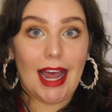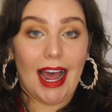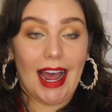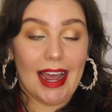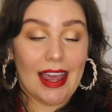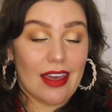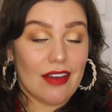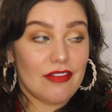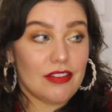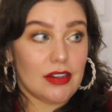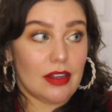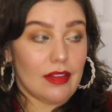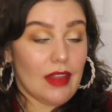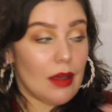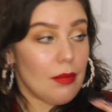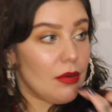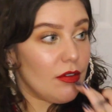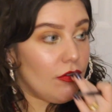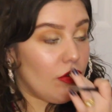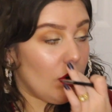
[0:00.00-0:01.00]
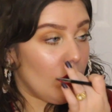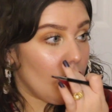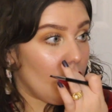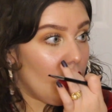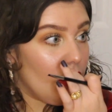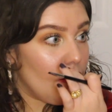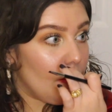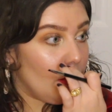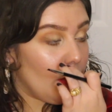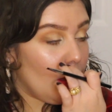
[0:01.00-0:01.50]
I have done that before where
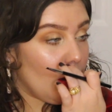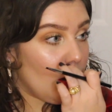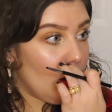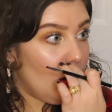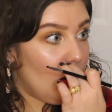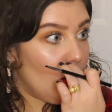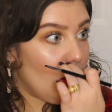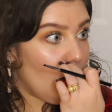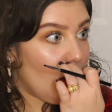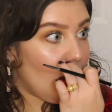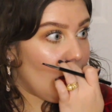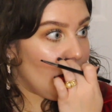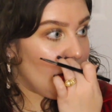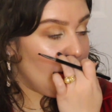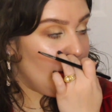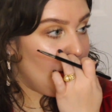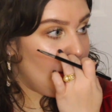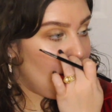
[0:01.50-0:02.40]
I've been like, oh god,